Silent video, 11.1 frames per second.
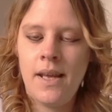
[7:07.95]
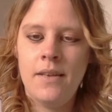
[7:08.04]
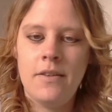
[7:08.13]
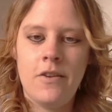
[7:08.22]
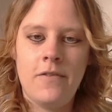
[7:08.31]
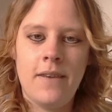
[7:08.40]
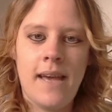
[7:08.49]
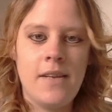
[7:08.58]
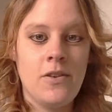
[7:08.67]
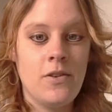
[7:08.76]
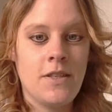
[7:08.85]
Don't forget
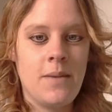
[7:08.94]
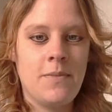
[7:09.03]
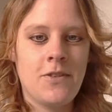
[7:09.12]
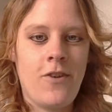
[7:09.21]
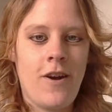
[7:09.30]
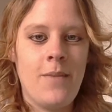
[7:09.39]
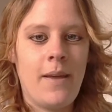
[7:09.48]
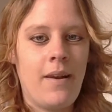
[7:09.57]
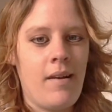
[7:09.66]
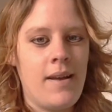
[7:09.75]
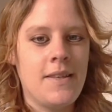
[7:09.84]
to subscribe and
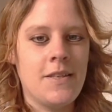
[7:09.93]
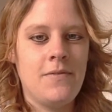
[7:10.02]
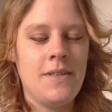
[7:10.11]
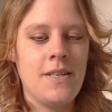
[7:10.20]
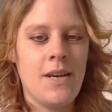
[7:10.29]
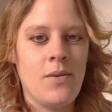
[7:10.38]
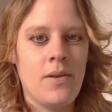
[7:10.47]
like this video